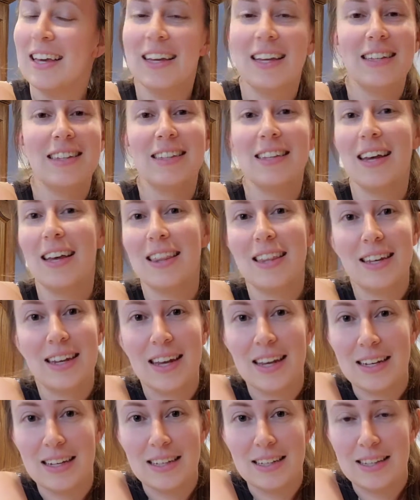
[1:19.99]
It's not the
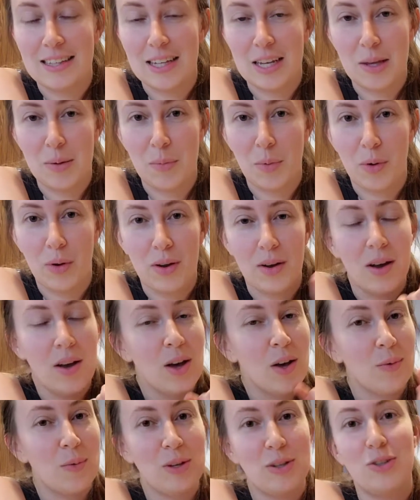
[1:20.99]
90s anymore.
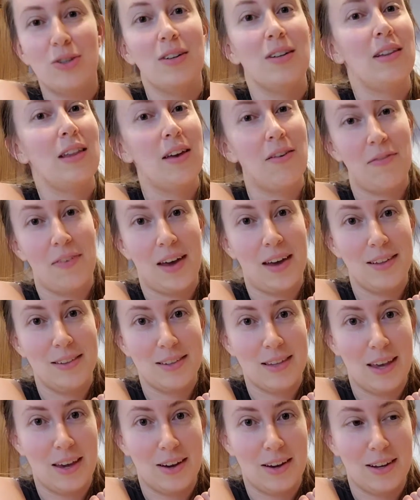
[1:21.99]
We shouldn't let fat
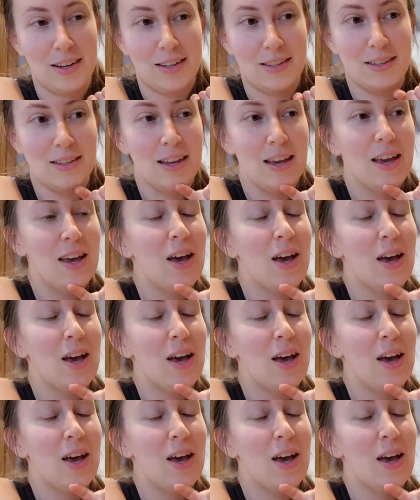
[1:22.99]
scare us.